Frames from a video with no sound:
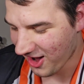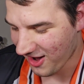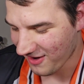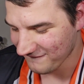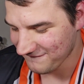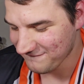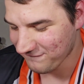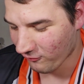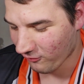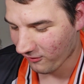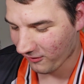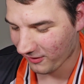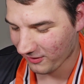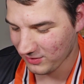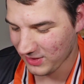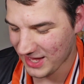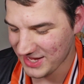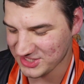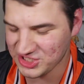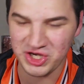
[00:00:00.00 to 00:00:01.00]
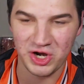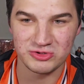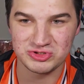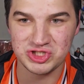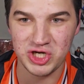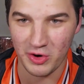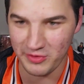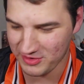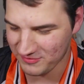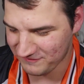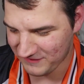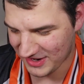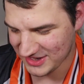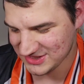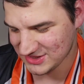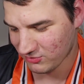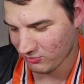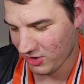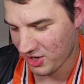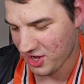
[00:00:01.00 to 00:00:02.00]
for, like, shonen fans
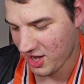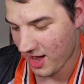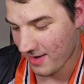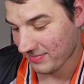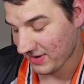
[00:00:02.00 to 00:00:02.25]
and whatnot,